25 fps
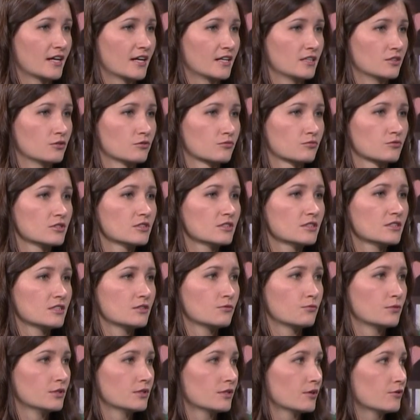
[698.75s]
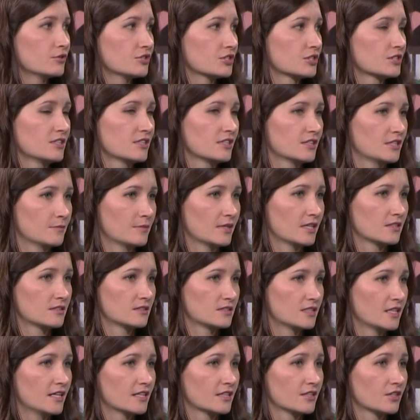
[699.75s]
And it was really, we, they were just thinking about
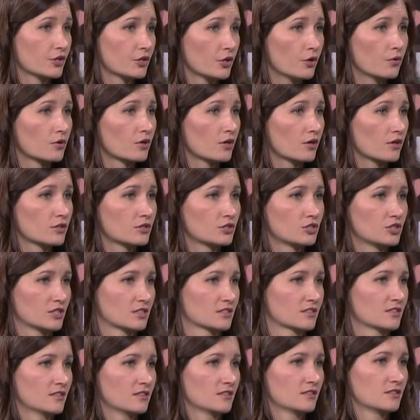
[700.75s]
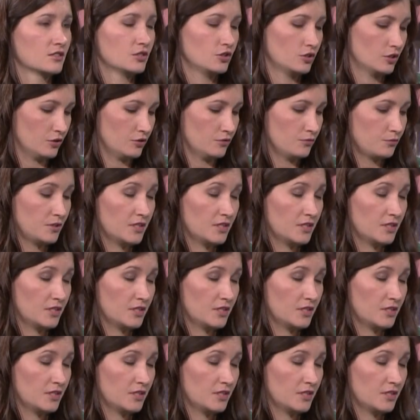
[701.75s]
staying in go-karts just because, you know,